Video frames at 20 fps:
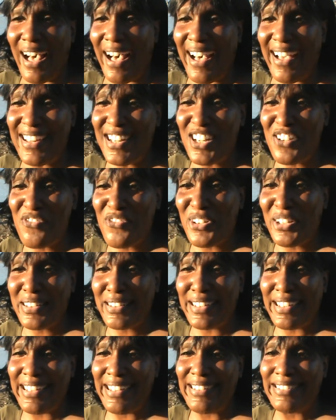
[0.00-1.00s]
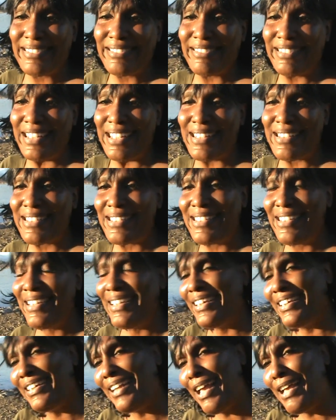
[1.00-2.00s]
I didn't really
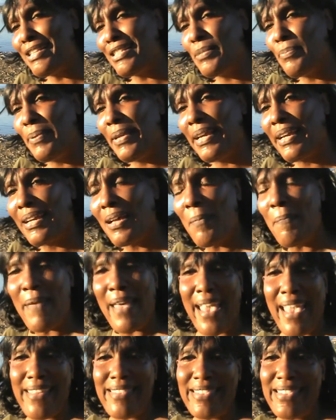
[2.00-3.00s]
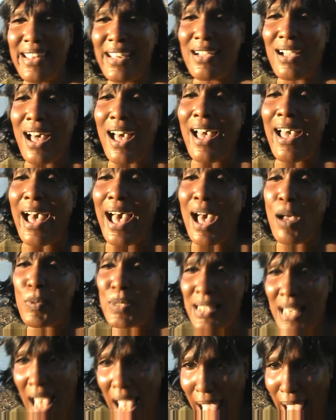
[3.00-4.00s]
see it as being a bad thing. I, I
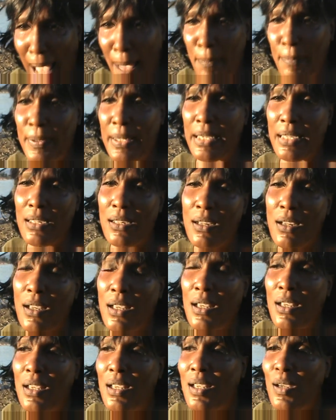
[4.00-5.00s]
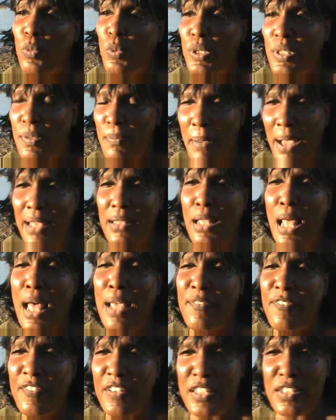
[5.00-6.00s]
was happy with my
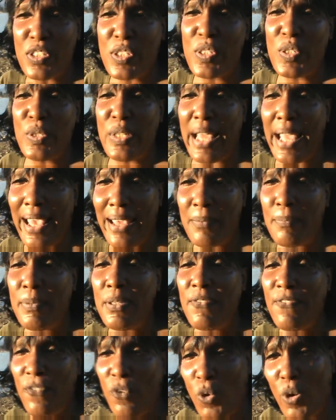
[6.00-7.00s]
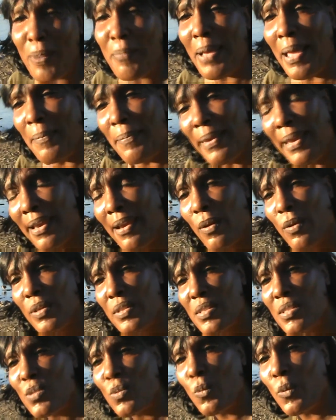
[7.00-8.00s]
life in Sudan before my
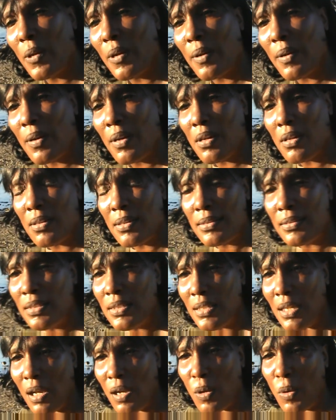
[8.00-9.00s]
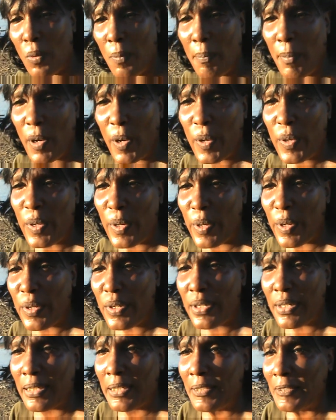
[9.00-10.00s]
parents were, you know,
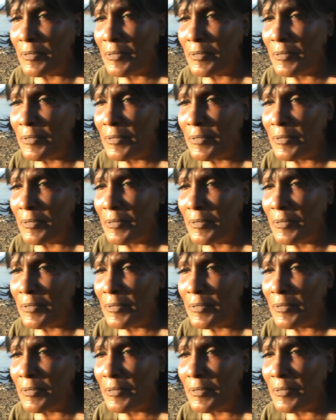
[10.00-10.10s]
murdered.